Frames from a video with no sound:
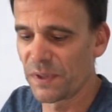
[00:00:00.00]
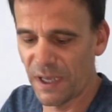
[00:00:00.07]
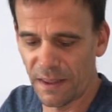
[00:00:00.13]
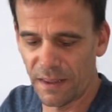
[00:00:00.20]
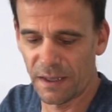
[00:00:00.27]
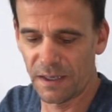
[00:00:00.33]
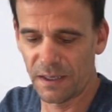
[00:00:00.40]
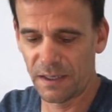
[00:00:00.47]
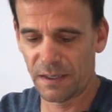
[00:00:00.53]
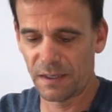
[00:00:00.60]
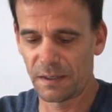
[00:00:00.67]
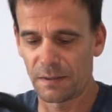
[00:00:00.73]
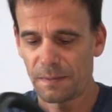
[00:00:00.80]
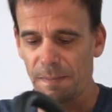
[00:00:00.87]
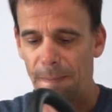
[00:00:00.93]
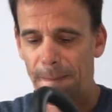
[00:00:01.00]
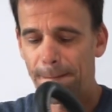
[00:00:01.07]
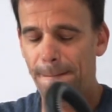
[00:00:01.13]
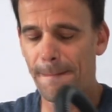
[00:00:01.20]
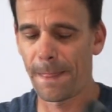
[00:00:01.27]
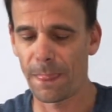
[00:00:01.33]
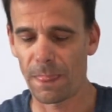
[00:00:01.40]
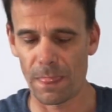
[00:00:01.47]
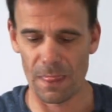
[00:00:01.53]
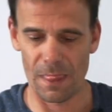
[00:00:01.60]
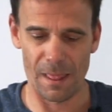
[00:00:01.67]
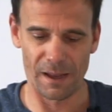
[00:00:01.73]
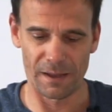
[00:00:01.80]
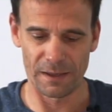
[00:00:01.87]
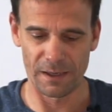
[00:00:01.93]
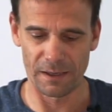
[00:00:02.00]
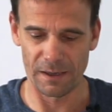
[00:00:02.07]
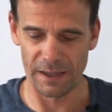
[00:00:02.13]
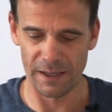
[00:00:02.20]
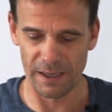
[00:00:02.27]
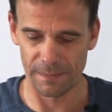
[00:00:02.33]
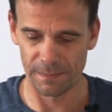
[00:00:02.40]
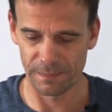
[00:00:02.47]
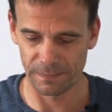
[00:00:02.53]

that there and there like that.